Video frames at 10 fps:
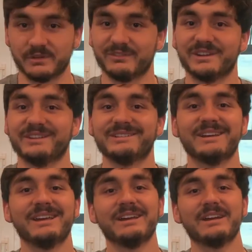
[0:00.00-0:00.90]
have any
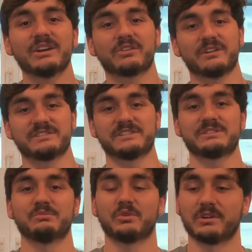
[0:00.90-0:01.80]

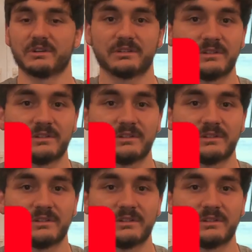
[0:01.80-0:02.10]
criticism or